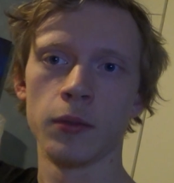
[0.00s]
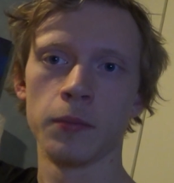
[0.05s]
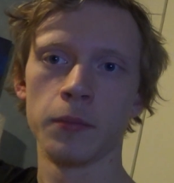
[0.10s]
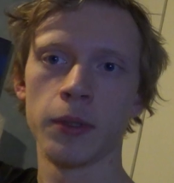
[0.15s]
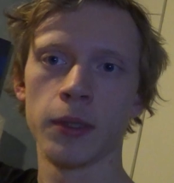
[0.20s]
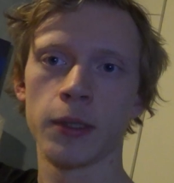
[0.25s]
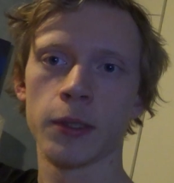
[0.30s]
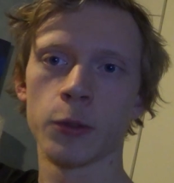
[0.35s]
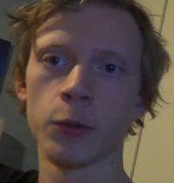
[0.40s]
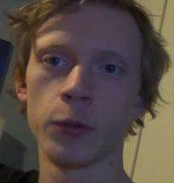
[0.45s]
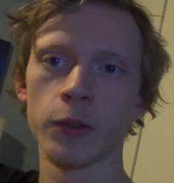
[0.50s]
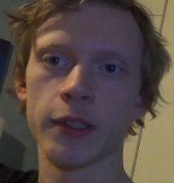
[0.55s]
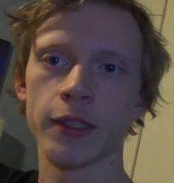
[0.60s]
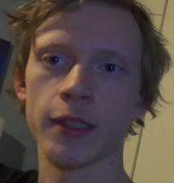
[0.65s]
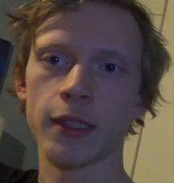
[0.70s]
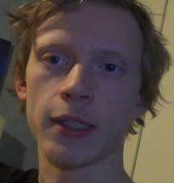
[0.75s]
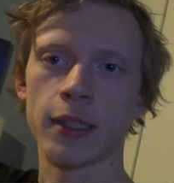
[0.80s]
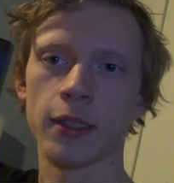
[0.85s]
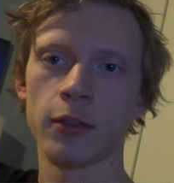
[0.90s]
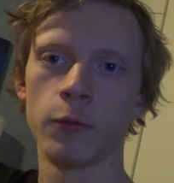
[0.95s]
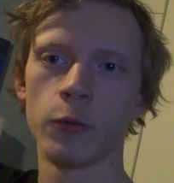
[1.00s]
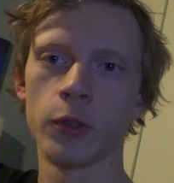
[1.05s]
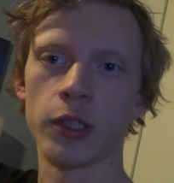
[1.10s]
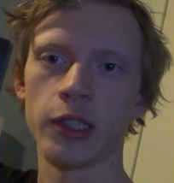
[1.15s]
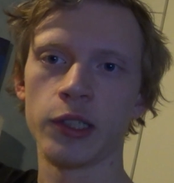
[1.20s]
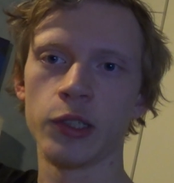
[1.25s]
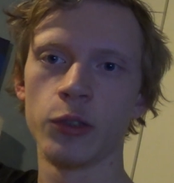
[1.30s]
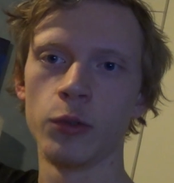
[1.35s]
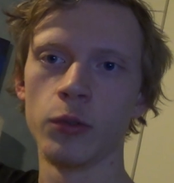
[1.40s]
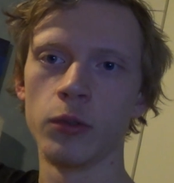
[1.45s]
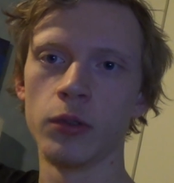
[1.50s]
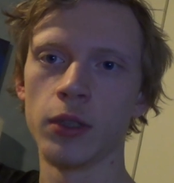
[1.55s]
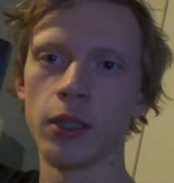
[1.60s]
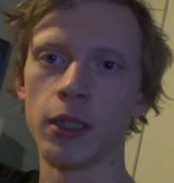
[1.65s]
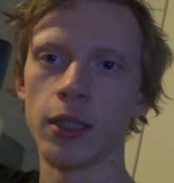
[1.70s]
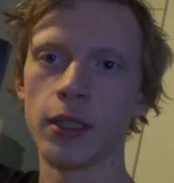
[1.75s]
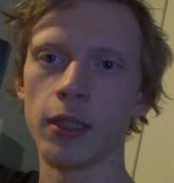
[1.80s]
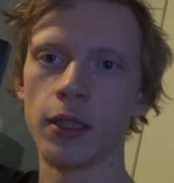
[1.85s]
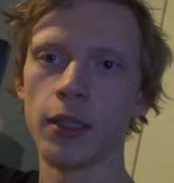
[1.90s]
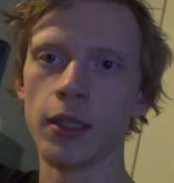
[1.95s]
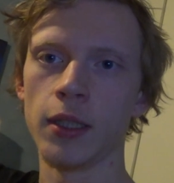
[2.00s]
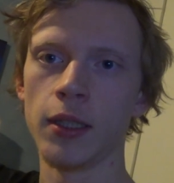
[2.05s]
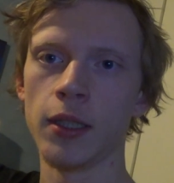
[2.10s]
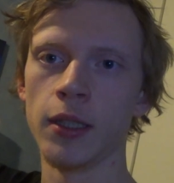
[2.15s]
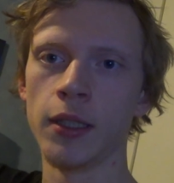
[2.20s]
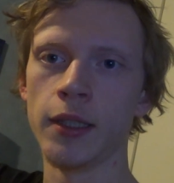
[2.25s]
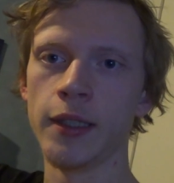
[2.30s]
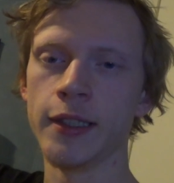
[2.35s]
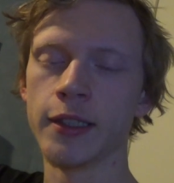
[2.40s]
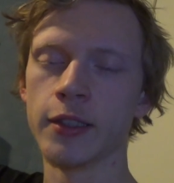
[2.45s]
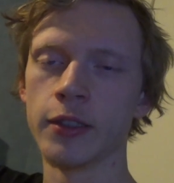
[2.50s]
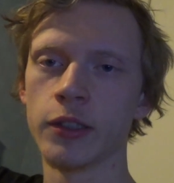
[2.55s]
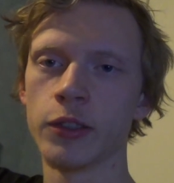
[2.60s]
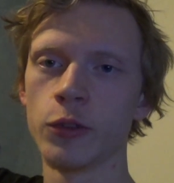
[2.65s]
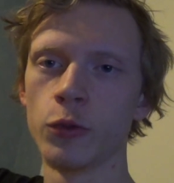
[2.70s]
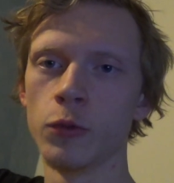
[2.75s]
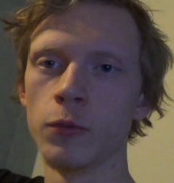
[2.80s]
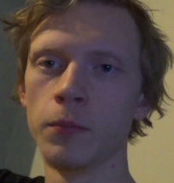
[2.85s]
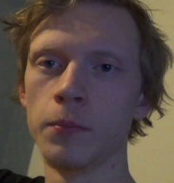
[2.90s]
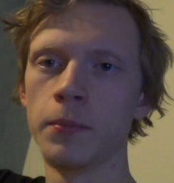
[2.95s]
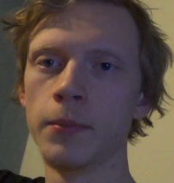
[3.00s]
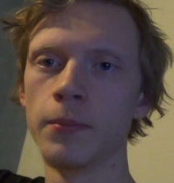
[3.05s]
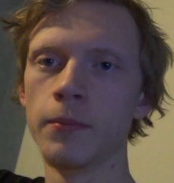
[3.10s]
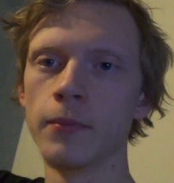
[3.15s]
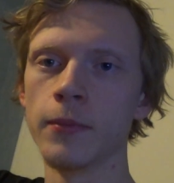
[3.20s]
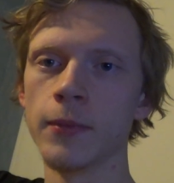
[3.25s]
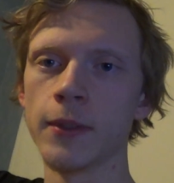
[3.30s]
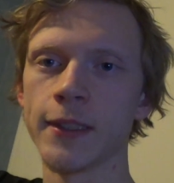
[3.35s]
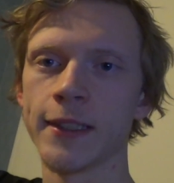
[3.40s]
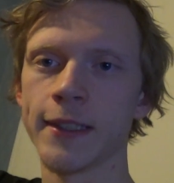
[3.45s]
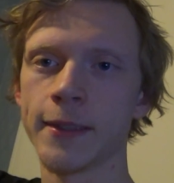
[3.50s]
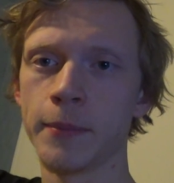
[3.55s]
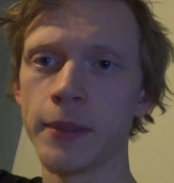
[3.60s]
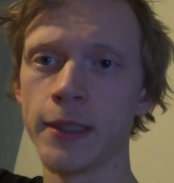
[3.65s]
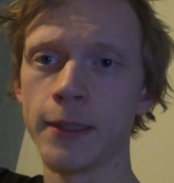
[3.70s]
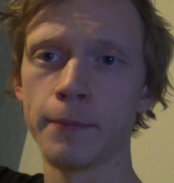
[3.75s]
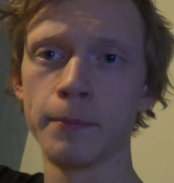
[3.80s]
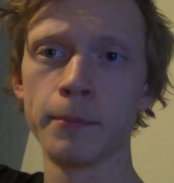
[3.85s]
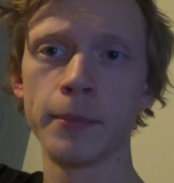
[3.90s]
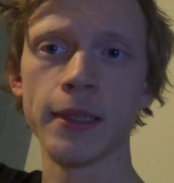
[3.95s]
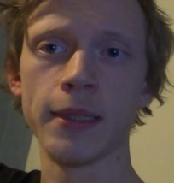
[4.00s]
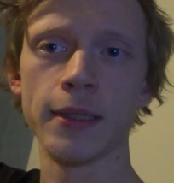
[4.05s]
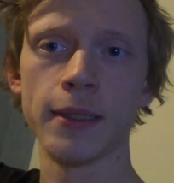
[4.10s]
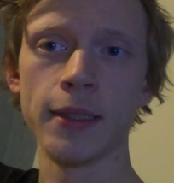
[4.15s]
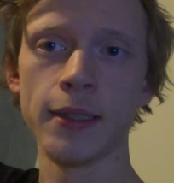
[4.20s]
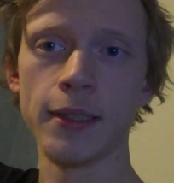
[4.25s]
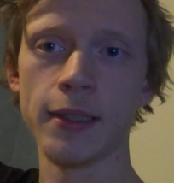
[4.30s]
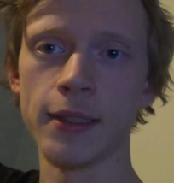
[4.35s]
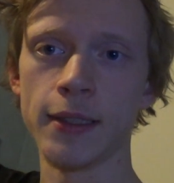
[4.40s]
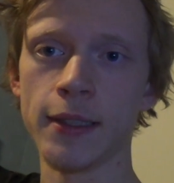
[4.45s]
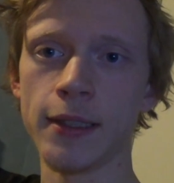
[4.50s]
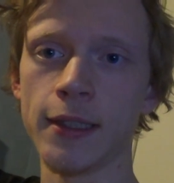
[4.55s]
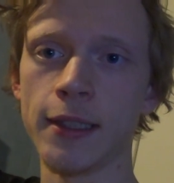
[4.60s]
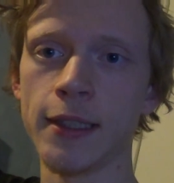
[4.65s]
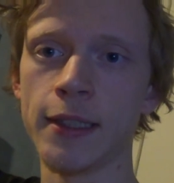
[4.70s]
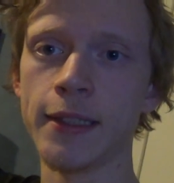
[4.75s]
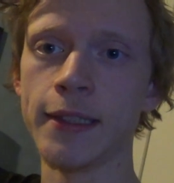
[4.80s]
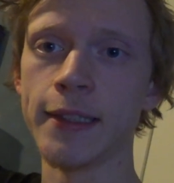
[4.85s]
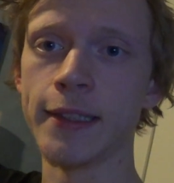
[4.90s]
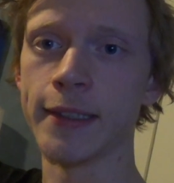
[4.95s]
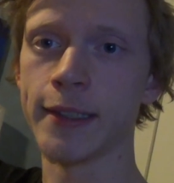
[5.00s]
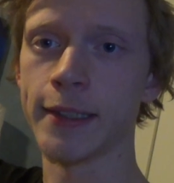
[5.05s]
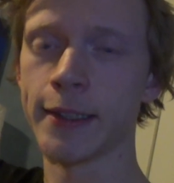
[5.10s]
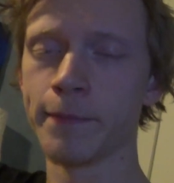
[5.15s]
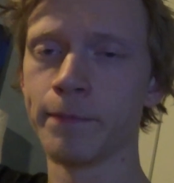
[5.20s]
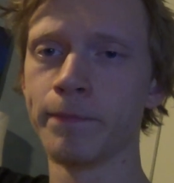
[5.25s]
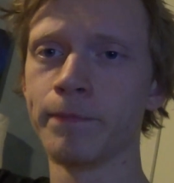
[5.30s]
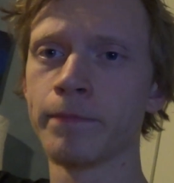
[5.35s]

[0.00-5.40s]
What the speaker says: Because I want to need to speak better English.